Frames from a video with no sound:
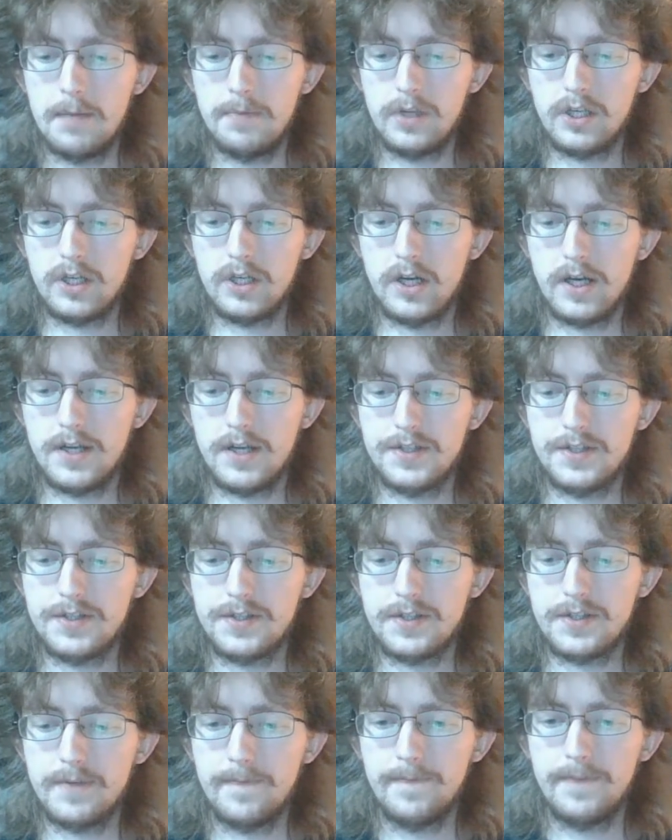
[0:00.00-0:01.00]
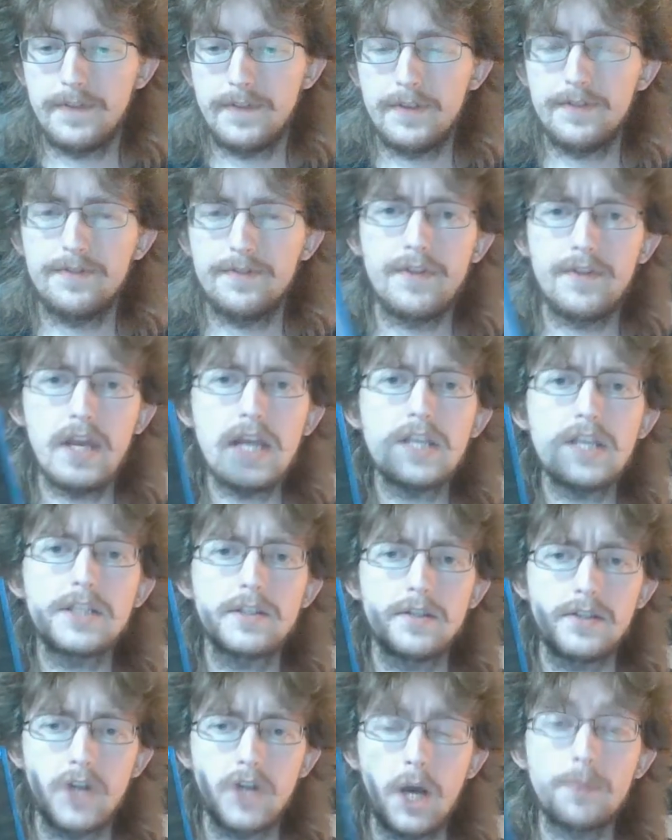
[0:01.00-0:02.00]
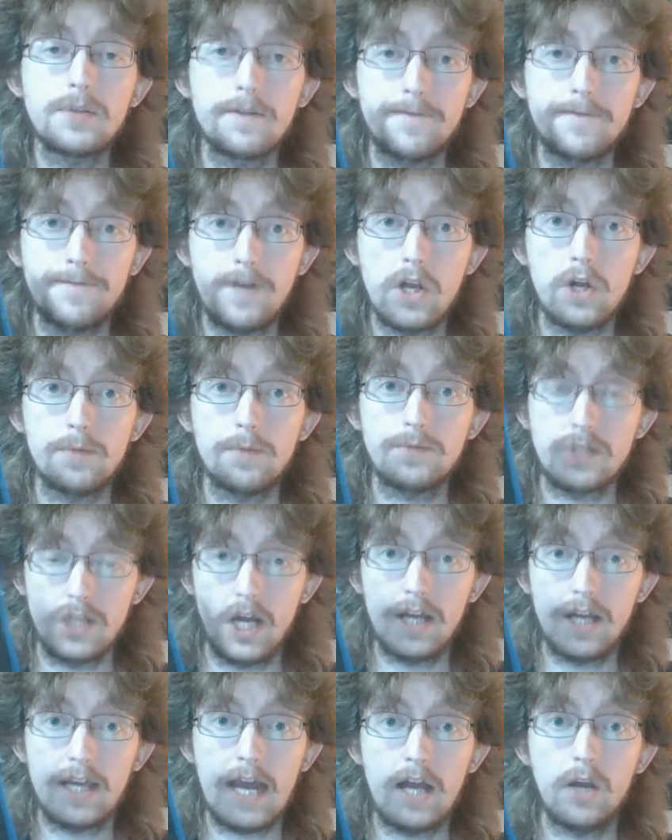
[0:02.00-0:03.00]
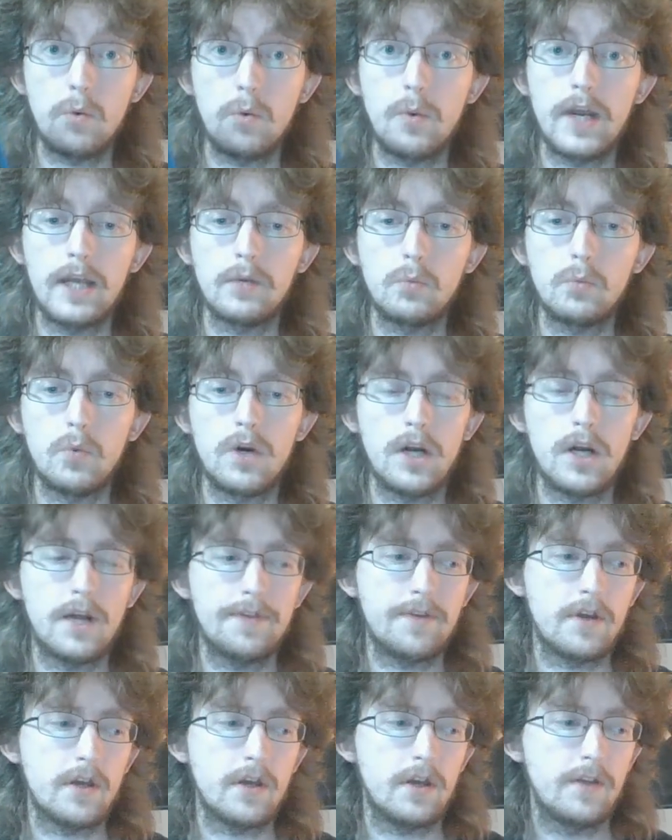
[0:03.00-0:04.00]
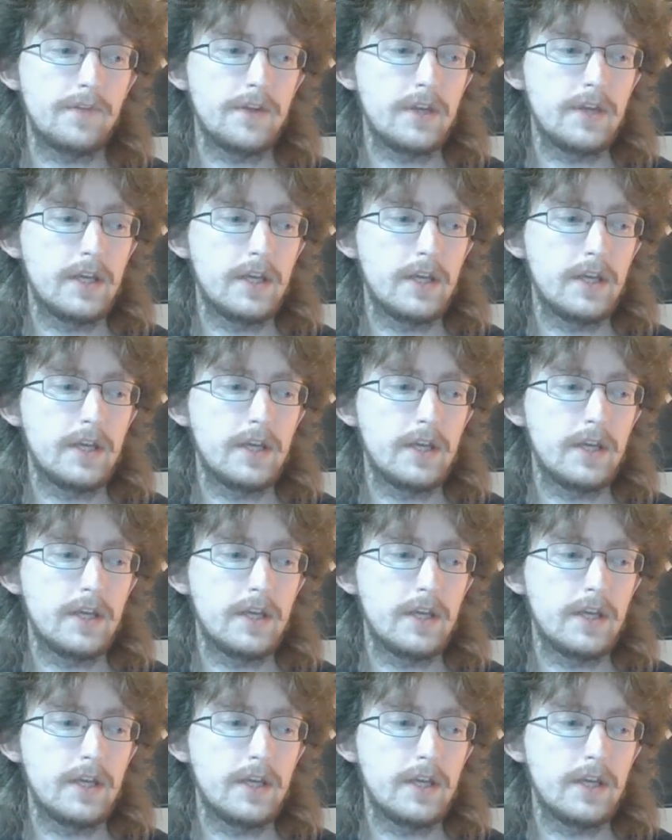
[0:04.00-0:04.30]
because these types of films, like Halloween, were the